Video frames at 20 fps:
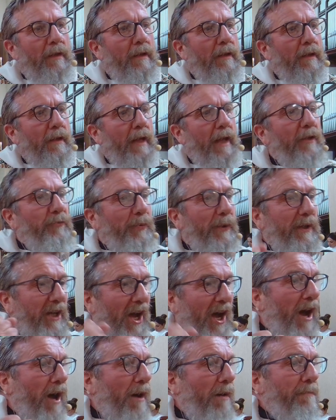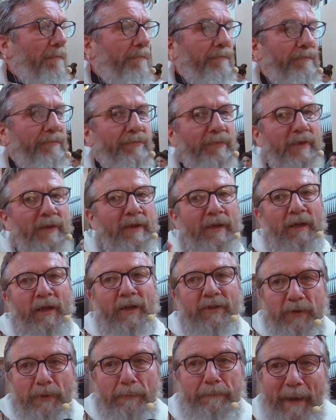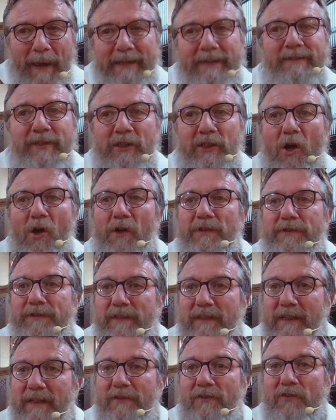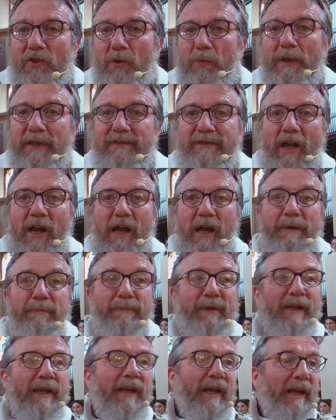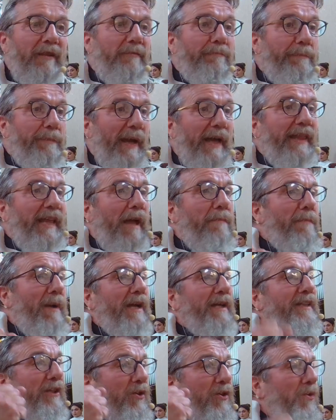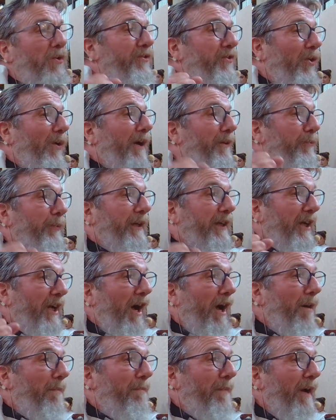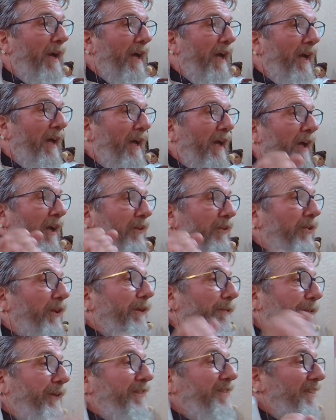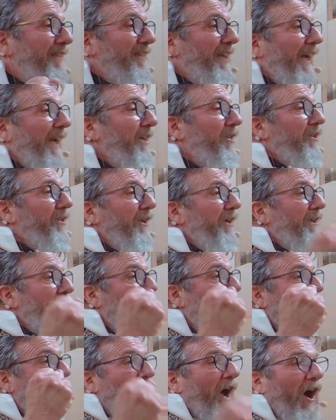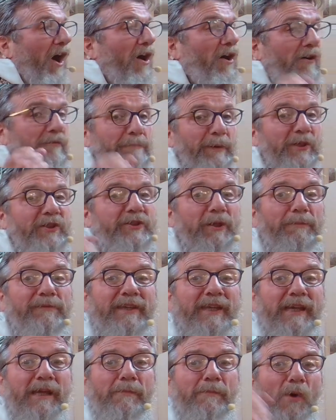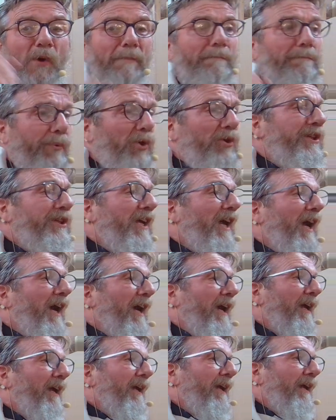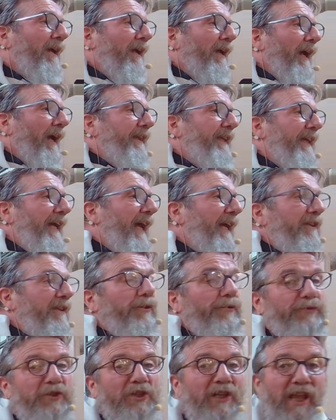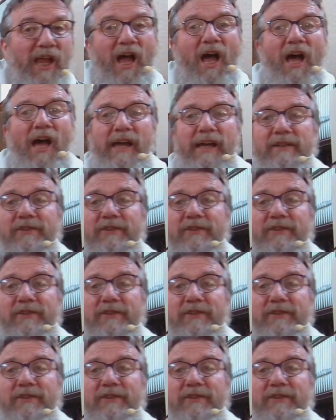As we come to Pentecost in 2 weeks' time, let's bear that in mind. And also as we come to the visitation of Bishop Tim Wambunya at the end of July to